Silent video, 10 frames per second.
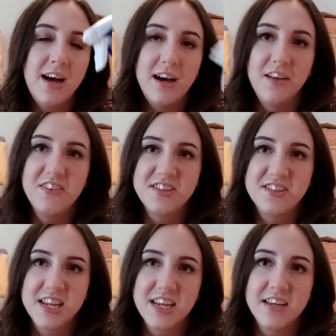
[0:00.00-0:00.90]
the
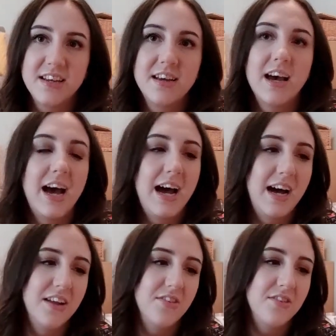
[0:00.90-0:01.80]
sink,
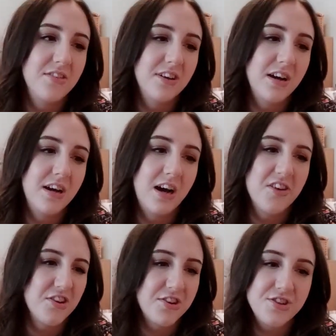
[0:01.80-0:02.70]
and I
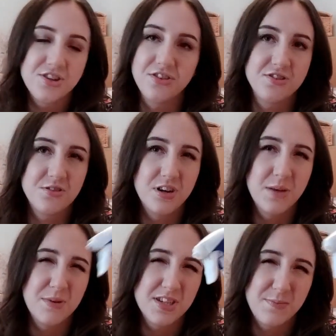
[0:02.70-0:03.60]
don't use it on the
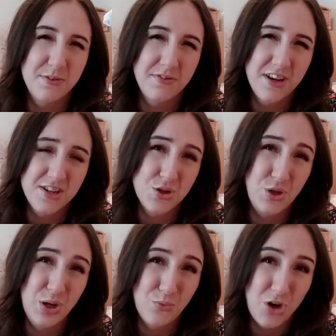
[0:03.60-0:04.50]
toilet because I prefer
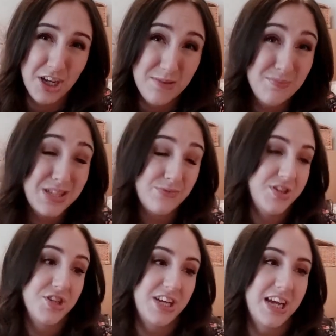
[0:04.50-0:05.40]
toilet wipes,
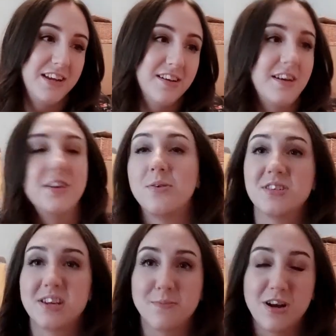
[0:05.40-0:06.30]
which again, I know I
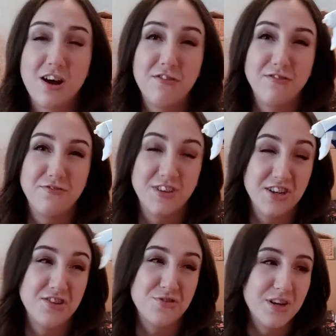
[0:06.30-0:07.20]
said in my last
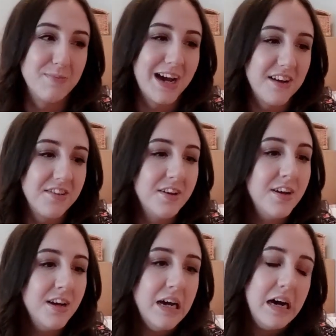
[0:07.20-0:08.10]
video is really bad.
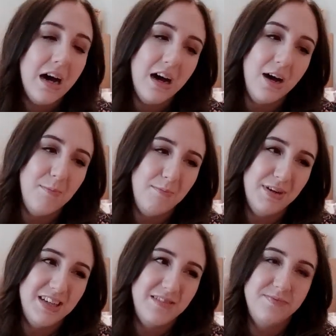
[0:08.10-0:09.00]

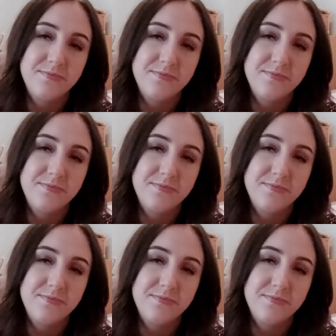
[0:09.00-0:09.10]
But